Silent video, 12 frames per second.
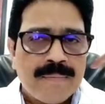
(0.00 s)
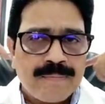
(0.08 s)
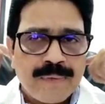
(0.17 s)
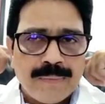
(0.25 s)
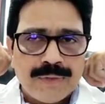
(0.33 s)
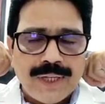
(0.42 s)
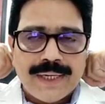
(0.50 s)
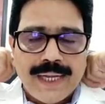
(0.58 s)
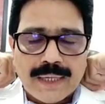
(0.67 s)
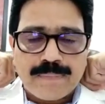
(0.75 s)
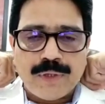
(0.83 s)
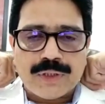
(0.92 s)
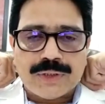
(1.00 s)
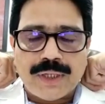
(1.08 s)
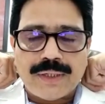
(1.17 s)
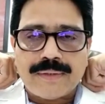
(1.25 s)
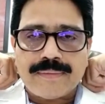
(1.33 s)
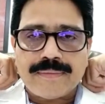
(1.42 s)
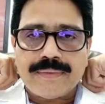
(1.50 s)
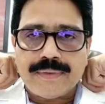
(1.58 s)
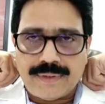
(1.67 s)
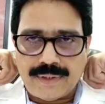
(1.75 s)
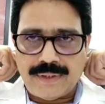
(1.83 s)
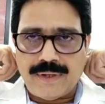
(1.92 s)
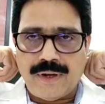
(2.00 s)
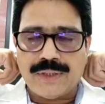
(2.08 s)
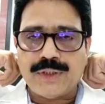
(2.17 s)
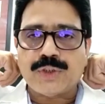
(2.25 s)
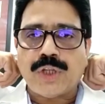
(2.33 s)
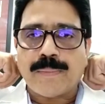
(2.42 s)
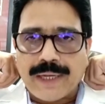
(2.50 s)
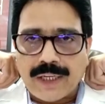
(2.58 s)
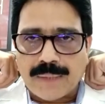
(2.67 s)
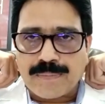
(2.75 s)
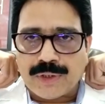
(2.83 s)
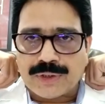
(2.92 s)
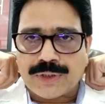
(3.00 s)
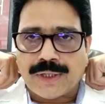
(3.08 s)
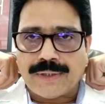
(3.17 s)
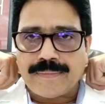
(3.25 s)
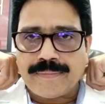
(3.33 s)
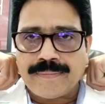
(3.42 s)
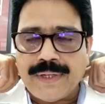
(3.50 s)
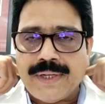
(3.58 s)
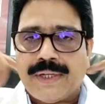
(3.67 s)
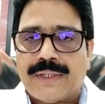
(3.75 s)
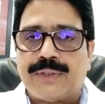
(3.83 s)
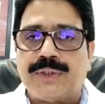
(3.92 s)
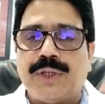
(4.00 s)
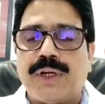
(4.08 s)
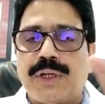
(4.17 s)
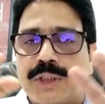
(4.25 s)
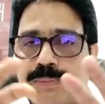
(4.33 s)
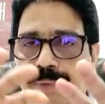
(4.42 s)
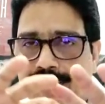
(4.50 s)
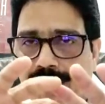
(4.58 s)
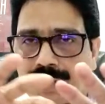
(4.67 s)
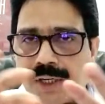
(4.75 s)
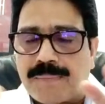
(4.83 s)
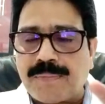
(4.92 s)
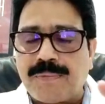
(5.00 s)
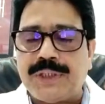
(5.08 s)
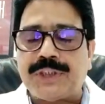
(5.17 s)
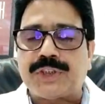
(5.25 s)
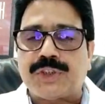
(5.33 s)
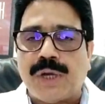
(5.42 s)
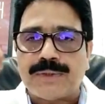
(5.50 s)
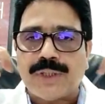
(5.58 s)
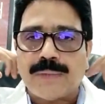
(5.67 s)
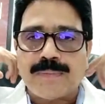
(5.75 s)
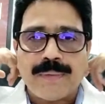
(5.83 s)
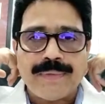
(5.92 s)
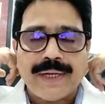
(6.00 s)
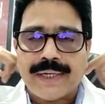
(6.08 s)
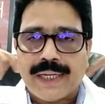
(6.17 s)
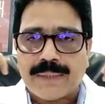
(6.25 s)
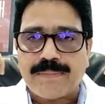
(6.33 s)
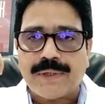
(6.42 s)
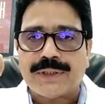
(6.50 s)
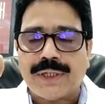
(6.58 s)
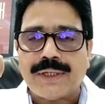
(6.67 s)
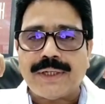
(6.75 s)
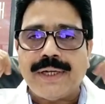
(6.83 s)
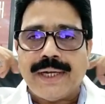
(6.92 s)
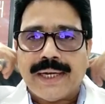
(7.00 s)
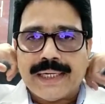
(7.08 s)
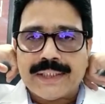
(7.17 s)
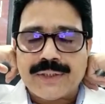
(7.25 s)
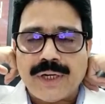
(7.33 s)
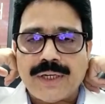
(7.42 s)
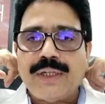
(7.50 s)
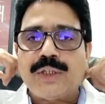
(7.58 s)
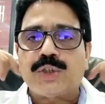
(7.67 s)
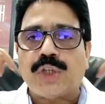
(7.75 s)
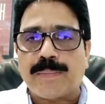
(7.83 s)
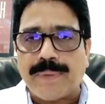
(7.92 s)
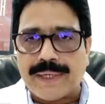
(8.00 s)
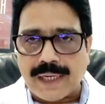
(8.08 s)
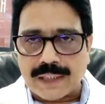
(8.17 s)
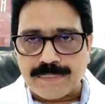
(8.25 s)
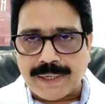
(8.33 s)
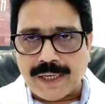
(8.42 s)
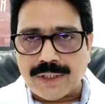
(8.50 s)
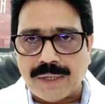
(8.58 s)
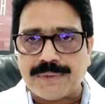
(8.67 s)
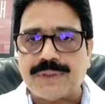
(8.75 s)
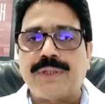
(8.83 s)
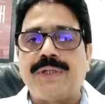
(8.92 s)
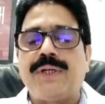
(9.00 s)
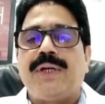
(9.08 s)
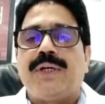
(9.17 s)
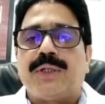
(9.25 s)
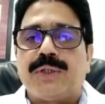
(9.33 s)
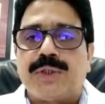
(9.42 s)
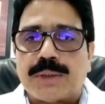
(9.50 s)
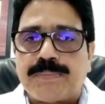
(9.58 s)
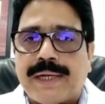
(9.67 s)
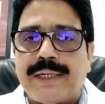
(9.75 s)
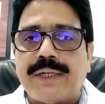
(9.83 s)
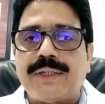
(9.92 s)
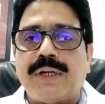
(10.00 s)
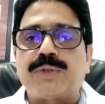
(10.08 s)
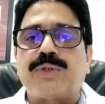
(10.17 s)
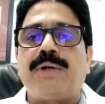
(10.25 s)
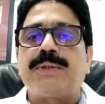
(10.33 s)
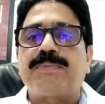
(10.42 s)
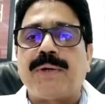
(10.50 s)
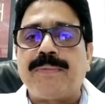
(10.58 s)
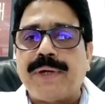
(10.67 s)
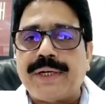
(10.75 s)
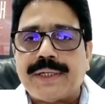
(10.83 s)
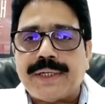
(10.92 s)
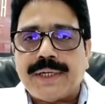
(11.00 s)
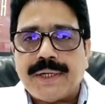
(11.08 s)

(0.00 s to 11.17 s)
From the neck portion or the cervical portion, the spinal nerve which comes out from our neck portion, it is called cervical spinal nerves. The spinal nerve comes from our